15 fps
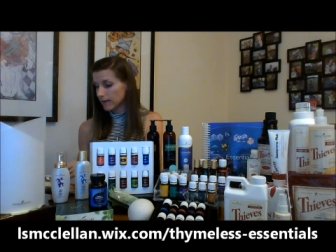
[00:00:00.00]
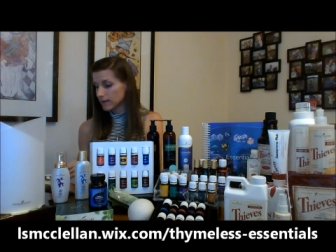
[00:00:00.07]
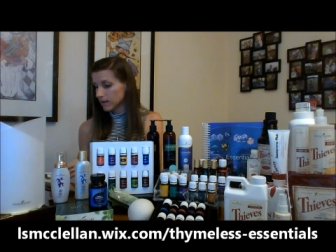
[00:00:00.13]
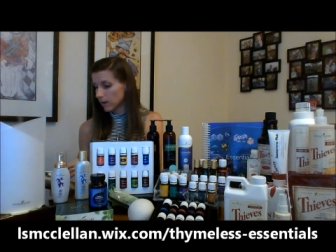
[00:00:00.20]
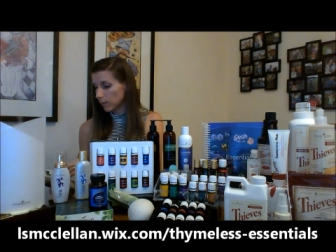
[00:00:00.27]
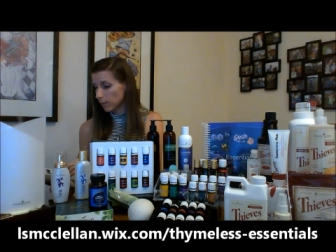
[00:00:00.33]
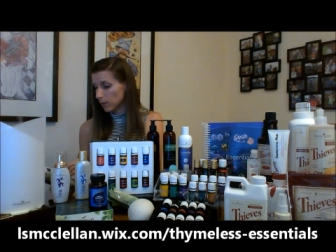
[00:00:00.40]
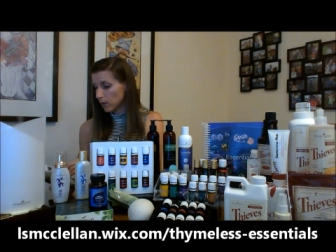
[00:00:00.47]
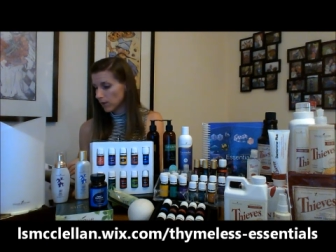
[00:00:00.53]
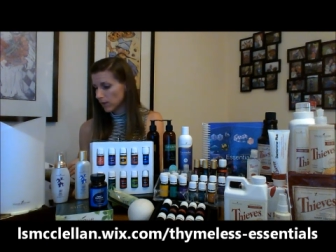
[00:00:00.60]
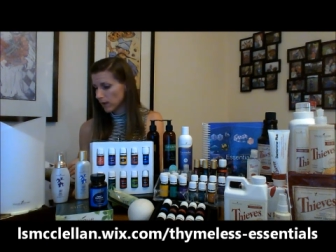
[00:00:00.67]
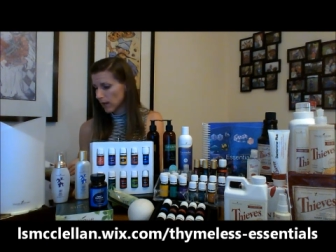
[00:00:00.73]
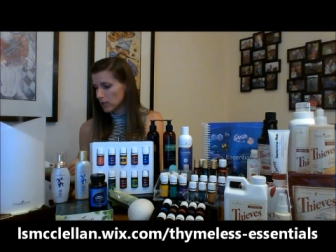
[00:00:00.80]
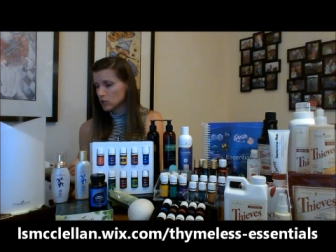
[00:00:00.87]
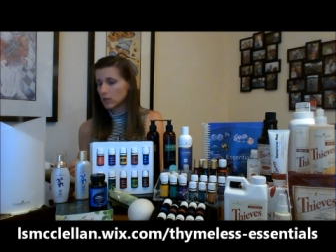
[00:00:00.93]
So
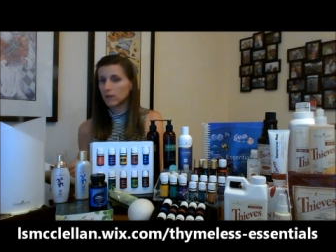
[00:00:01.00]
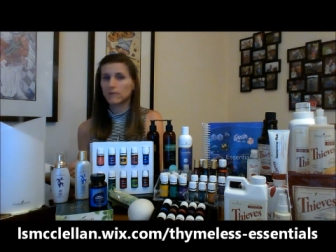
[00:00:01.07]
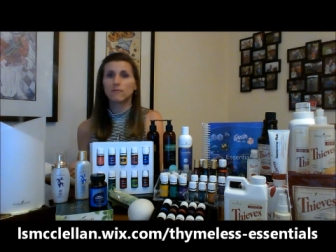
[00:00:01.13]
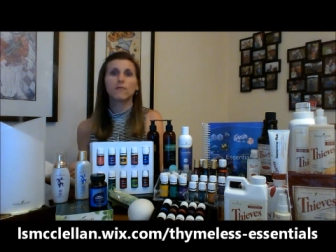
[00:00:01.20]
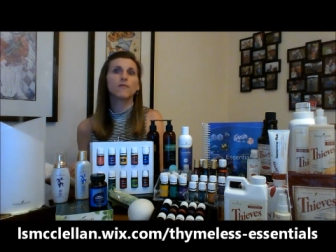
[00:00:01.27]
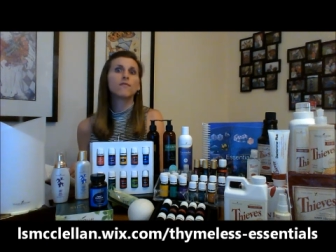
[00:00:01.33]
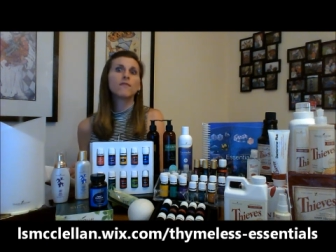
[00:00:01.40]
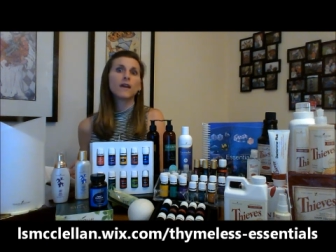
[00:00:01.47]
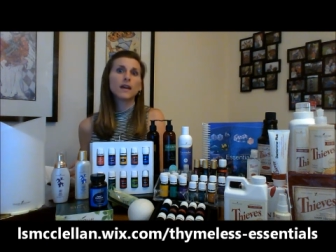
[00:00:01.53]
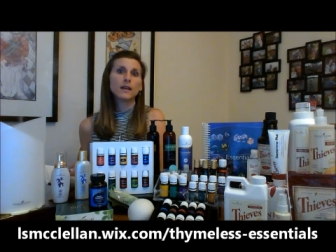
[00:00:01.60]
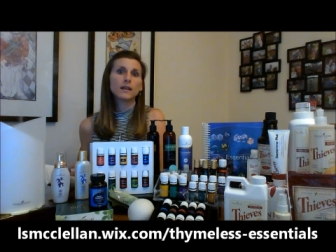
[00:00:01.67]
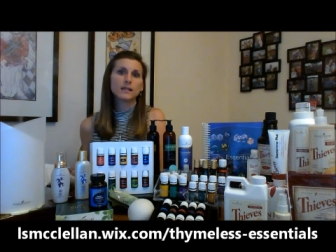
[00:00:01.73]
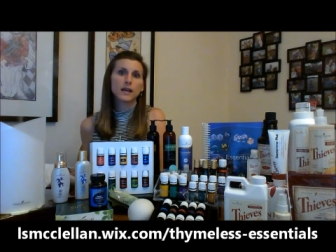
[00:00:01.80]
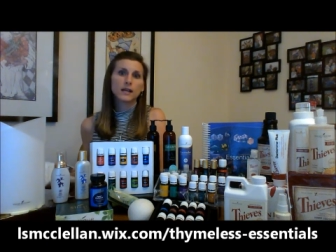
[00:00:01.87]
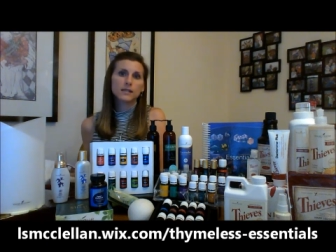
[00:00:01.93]
purification,
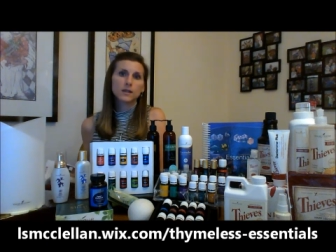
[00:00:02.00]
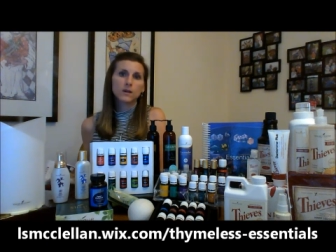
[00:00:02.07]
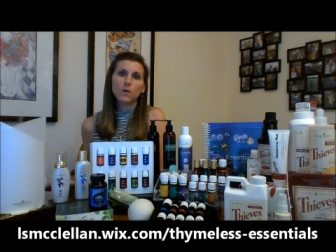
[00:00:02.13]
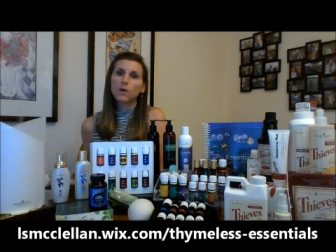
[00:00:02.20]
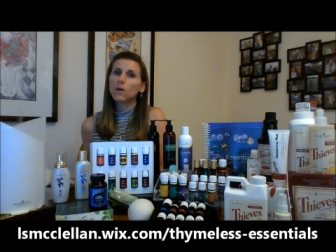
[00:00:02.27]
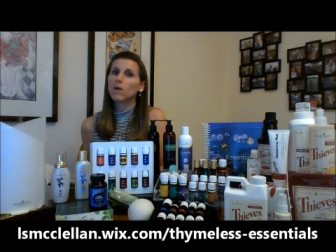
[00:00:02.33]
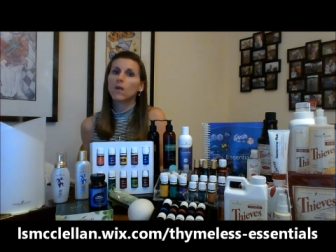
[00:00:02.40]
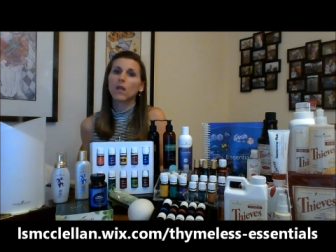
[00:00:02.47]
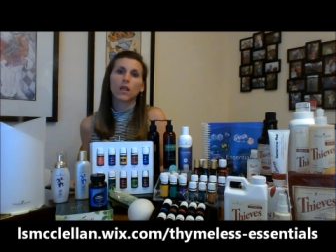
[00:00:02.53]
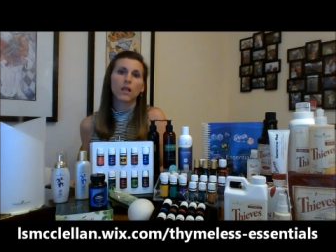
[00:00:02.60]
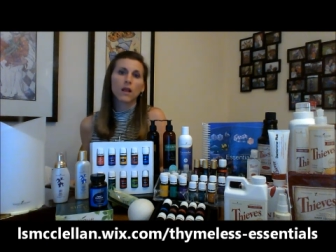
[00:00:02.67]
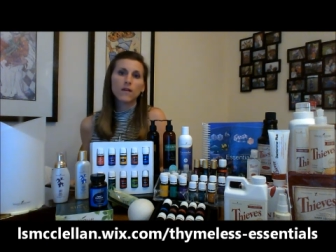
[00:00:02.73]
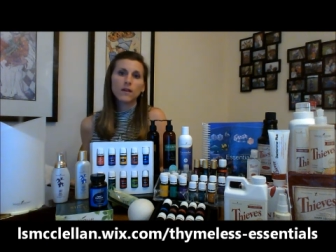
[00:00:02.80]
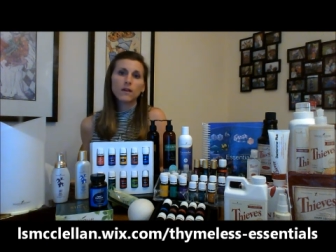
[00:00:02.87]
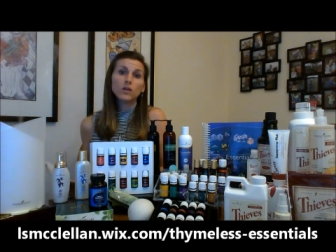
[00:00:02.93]
fantastic oil,
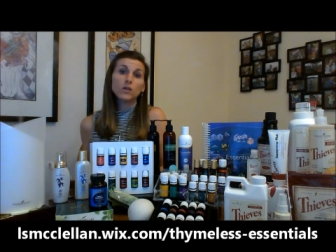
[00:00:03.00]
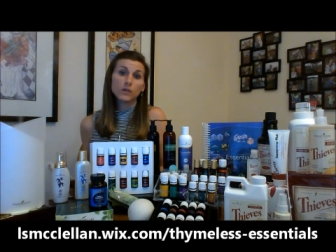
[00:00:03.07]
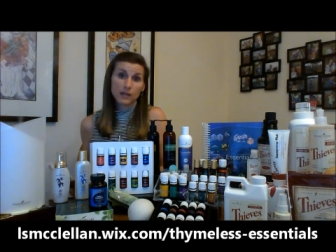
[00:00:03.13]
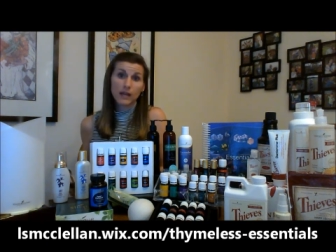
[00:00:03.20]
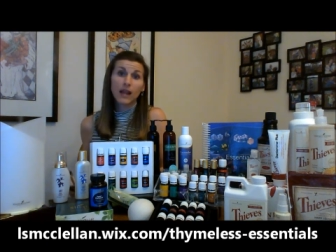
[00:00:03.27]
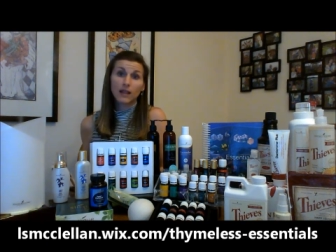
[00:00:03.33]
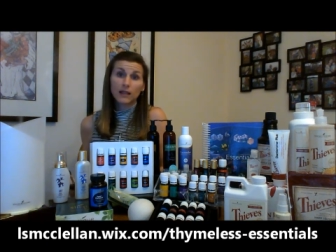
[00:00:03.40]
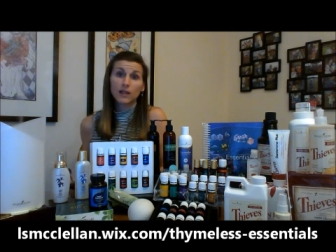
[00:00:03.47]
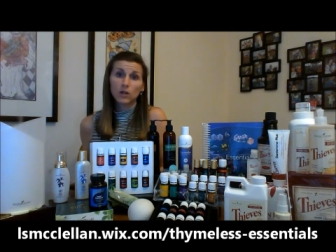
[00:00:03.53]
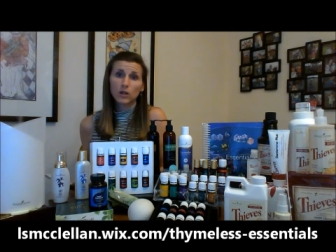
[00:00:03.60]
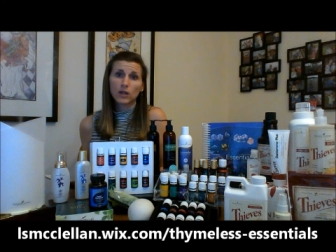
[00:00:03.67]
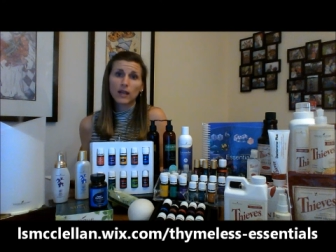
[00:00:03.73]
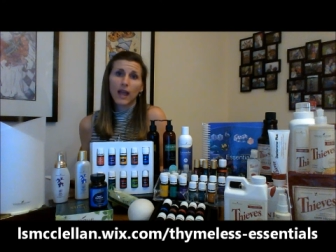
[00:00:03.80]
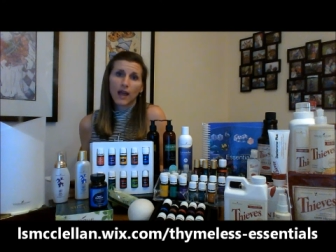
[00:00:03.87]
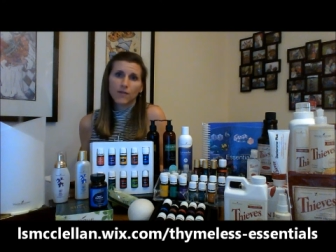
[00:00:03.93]
love it, use it
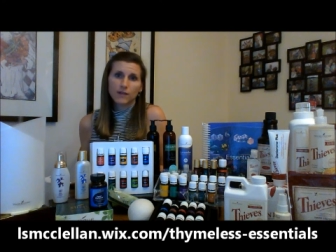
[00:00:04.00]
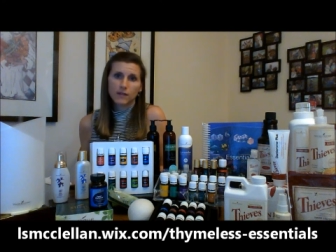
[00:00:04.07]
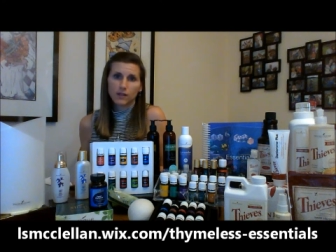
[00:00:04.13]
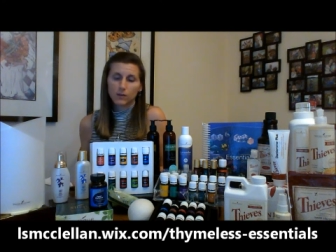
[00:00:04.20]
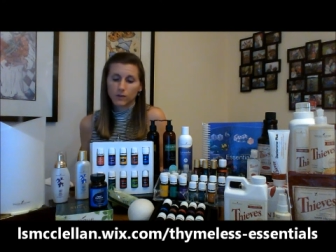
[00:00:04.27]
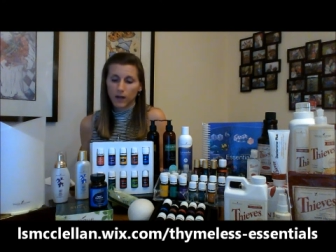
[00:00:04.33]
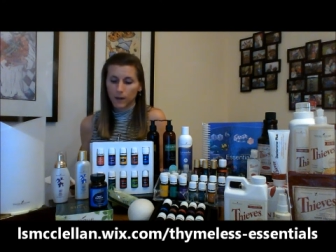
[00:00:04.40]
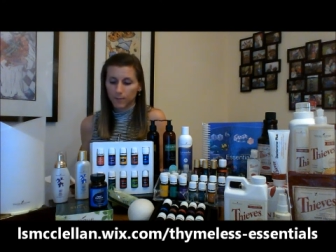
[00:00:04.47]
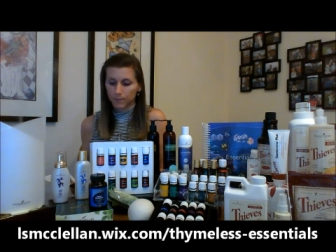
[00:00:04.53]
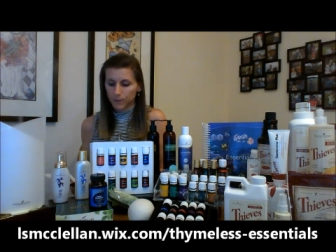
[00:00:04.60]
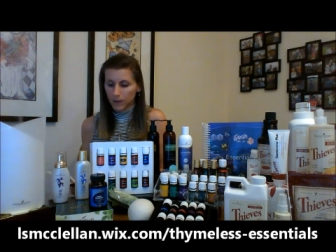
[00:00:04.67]
literally every single day.